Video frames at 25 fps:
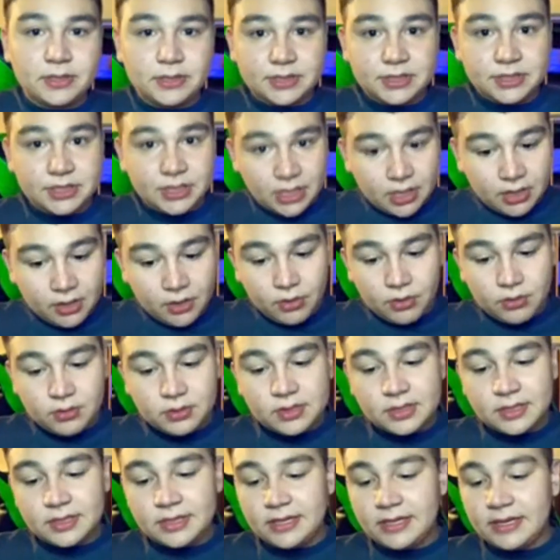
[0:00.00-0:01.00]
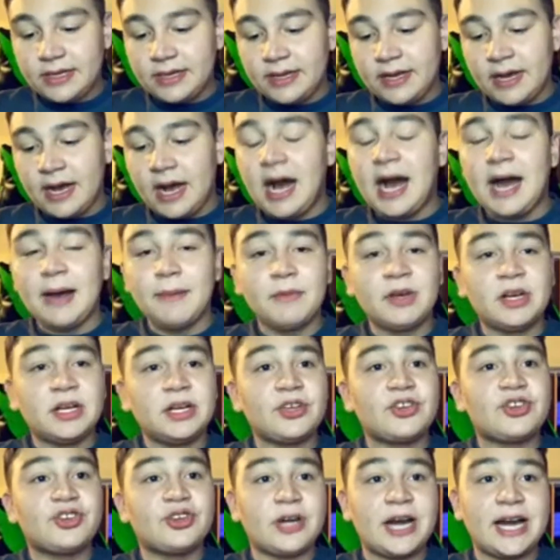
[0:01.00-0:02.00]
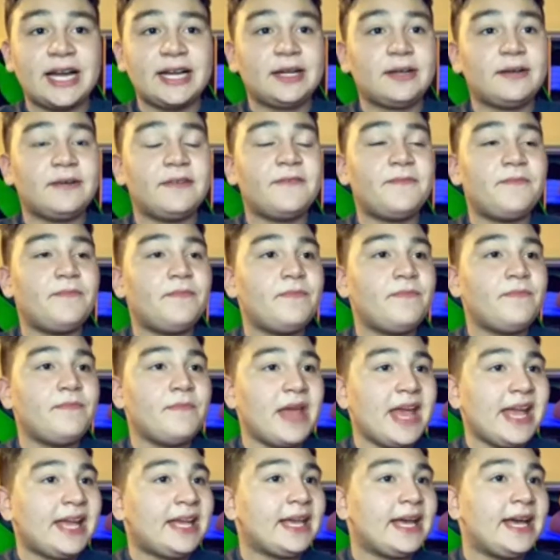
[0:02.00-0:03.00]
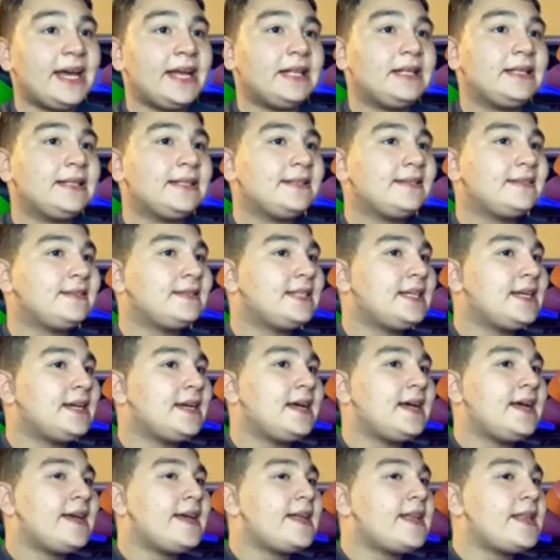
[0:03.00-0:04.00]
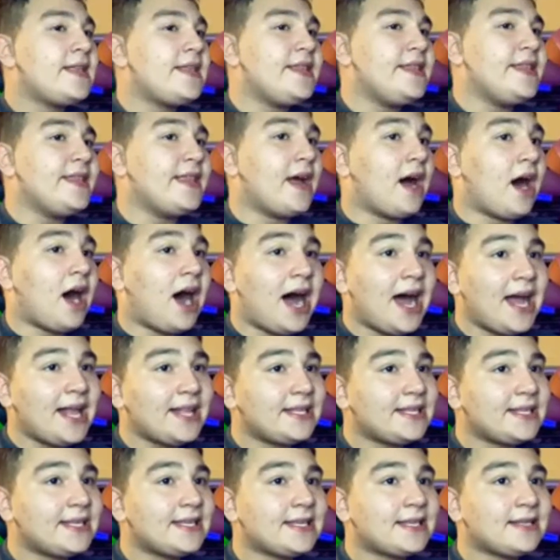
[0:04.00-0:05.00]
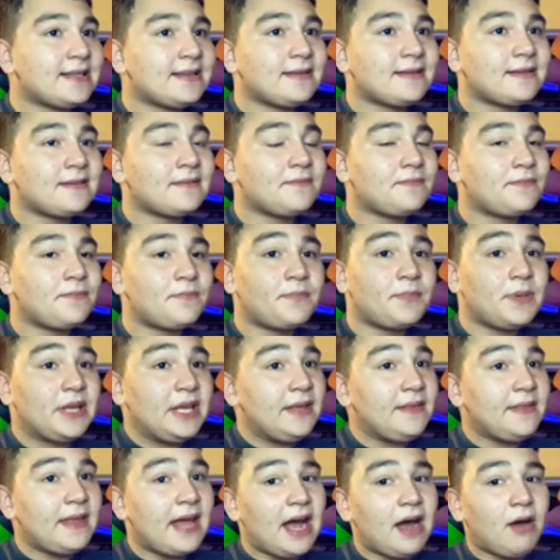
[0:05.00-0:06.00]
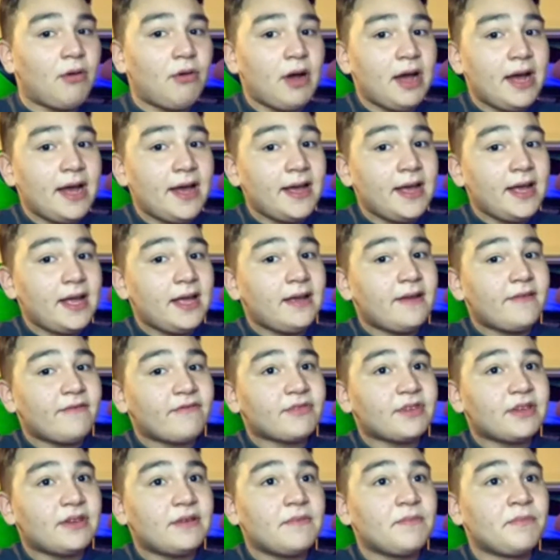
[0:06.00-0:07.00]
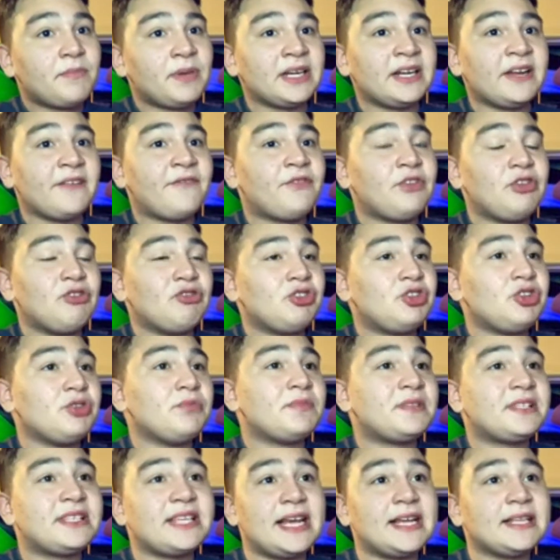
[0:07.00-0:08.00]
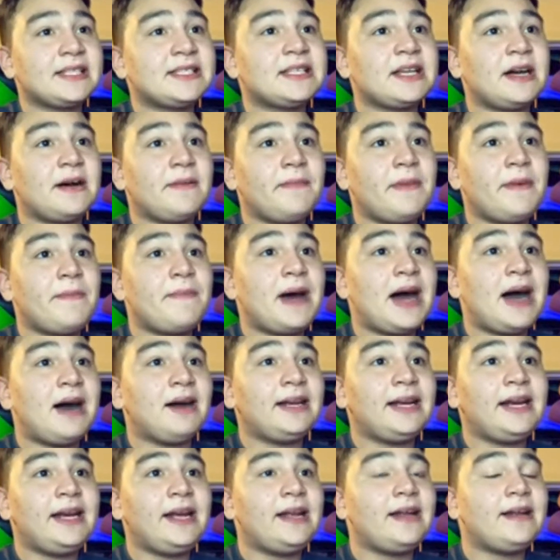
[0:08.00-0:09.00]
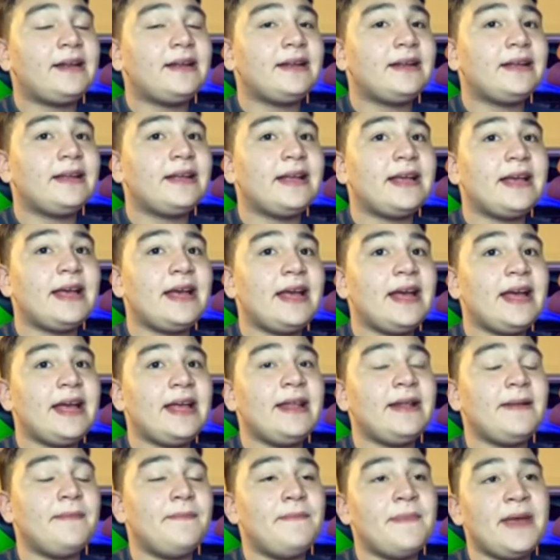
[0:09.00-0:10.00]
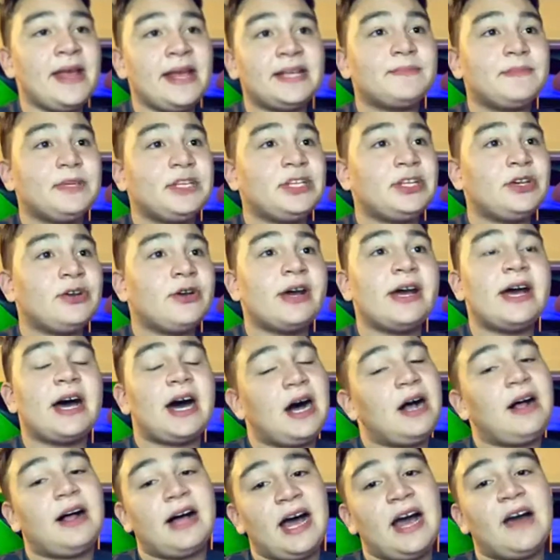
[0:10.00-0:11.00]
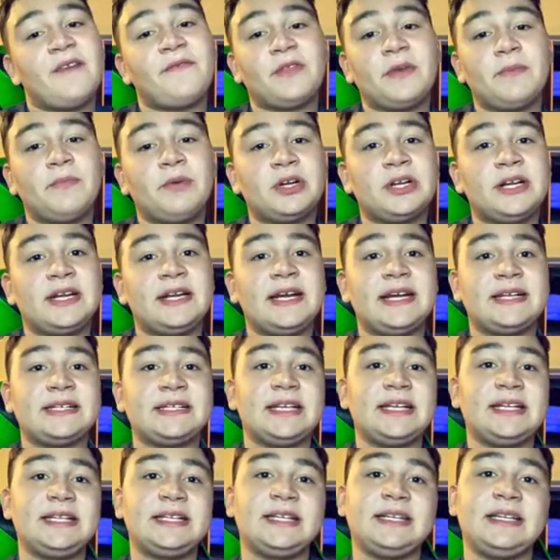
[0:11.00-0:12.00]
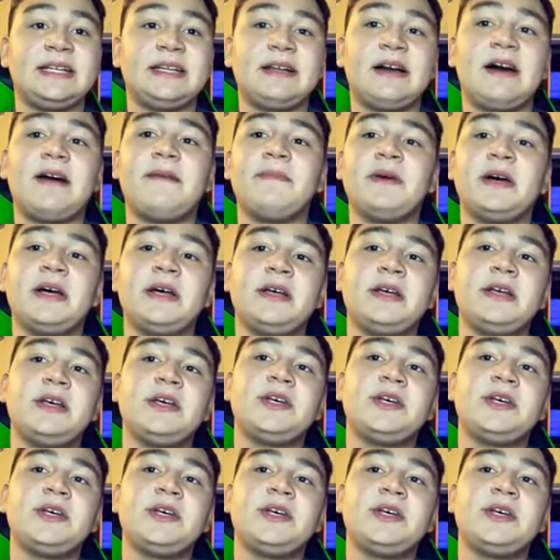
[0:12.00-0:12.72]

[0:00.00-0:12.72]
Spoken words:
So, I'm gonna try to make it not be that way. But if YouTube says something about it and it makes me do it, I'll have to put it as 18 and up.